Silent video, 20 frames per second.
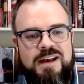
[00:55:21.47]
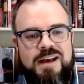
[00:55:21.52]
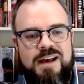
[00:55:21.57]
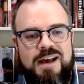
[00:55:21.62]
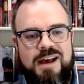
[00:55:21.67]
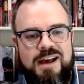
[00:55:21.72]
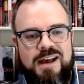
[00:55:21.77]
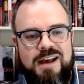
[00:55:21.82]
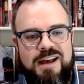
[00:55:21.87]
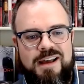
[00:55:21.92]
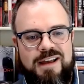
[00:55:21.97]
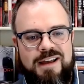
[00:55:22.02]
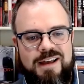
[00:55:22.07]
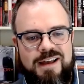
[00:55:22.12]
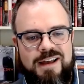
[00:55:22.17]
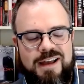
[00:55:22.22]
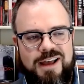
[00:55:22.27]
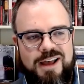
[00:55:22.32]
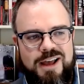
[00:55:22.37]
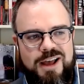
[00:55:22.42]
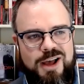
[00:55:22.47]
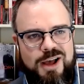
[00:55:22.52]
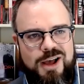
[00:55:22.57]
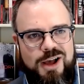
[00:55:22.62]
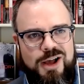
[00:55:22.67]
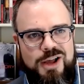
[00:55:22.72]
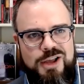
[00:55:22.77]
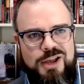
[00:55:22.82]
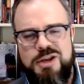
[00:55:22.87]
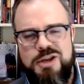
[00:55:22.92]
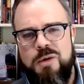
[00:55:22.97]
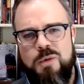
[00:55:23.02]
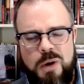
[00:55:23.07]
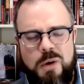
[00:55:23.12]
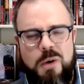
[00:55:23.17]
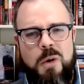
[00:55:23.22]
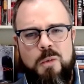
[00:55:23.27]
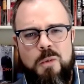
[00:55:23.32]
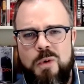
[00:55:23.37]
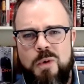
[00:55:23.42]
Uh, you know,
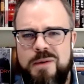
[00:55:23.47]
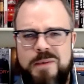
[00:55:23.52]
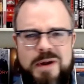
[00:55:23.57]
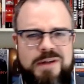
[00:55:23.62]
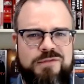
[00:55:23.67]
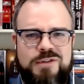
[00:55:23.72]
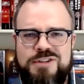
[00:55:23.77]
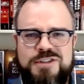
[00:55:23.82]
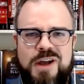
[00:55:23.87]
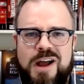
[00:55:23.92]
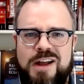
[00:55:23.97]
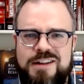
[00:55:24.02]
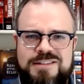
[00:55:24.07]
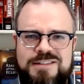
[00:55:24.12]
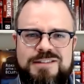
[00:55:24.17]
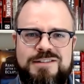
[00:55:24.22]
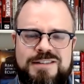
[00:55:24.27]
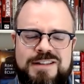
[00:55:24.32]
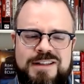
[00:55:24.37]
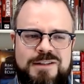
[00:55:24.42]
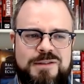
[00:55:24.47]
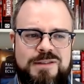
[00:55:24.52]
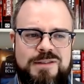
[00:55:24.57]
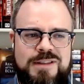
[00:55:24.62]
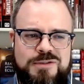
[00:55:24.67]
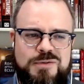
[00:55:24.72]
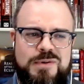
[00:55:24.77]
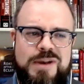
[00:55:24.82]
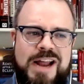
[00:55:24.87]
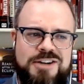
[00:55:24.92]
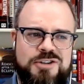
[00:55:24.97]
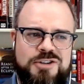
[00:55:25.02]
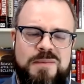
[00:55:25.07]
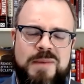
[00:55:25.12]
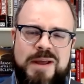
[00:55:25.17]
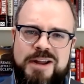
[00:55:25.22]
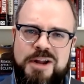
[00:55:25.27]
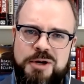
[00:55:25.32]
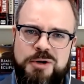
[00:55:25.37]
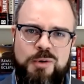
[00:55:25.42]
one of my first thoughts is that this would actually
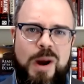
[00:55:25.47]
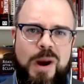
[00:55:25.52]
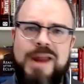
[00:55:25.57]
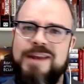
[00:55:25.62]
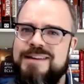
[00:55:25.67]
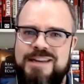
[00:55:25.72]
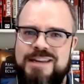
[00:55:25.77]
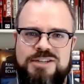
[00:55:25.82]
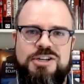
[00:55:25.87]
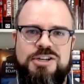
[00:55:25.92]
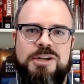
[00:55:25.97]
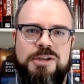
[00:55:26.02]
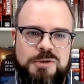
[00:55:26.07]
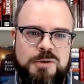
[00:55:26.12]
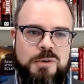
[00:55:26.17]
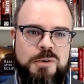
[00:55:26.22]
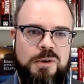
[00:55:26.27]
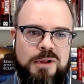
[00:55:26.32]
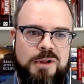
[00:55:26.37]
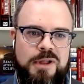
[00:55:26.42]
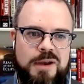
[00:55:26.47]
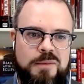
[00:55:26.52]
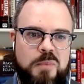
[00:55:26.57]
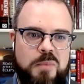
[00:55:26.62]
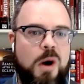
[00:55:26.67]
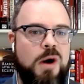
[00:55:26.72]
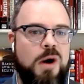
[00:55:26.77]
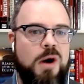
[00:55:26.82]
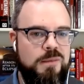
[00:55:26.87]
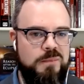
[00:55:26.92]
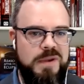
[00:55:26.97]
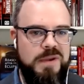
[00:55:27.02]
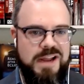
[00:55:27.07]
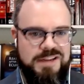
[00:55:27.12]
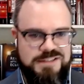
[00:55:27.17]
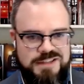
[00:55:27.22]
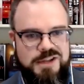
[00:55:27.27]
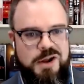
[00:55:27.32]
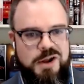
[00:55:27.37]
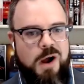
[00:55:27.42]
make a great teaching tool, in part
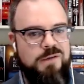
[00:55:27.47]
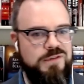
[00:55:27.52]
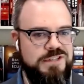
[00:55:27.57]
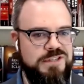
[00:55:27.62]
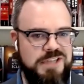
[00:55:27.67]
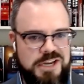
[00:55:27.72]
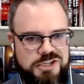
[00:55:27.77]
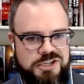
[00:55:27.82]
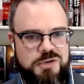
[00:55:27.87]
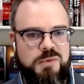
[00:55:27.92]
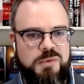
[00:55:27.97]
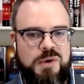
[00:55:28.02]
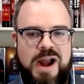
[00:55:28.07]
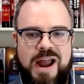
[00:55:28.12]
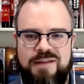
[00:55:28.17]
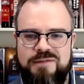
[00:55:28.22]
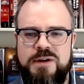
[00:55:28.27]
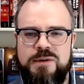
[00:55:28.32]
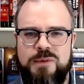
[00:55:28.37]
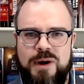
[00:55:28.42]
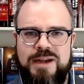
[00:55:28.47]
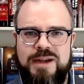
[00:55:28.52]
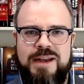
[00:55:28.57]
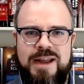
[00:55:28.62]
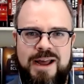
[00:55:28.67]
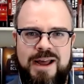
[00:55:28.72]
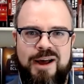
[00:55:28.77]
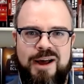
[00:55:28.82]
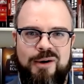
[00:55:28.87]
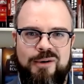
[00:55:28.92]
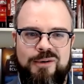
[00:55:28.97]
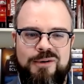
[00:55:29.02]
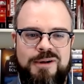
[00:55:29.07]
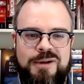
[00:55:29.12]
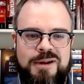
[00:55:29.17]
because of the conversation we're having right now,